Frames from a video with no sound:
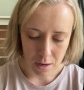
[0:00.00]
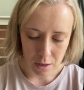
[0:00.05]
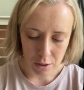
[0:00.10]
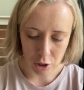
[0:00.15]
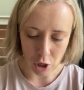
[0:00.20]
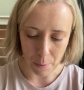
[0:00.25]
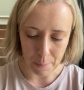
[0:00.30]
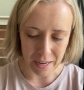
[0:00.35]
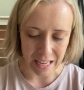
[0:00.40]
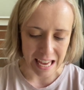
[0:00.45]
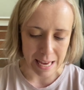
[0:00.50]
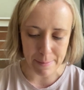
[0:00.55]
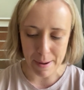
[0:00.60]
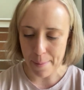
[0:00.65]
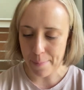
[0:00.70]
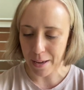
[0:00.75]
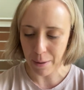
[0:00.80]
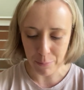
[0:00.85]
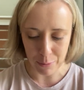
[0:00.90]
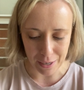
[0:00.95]
So I'm going to keep
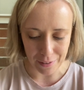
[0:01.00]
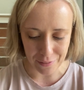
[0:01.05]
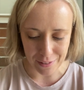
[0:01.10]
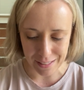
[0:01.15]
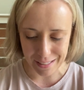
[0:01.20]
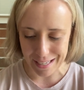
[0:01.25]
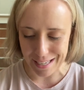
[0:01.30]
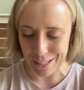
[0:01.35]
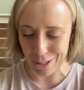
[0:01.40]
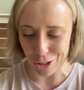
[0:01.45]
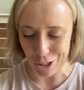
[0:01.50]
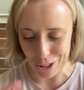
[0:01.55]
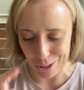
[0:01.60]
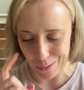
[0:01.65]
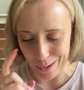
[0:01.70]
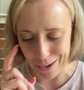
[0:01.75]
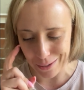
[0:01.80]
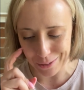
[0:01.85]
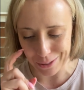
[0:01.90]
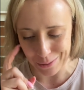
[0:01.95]
my big parentheses just
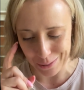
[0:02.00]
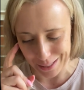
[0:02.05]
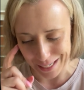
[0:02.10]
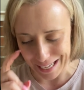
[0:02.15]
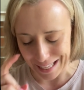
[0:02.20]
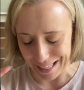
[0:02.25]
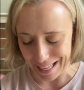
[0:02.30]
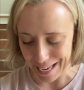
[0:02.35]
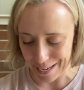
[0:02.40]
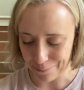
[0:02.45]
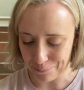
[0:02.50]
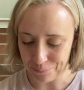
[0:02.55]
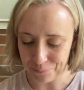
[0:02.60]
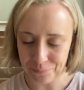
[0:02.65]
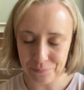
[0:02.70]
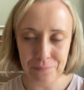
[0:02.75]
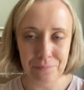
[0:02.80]
so I don't lose anything.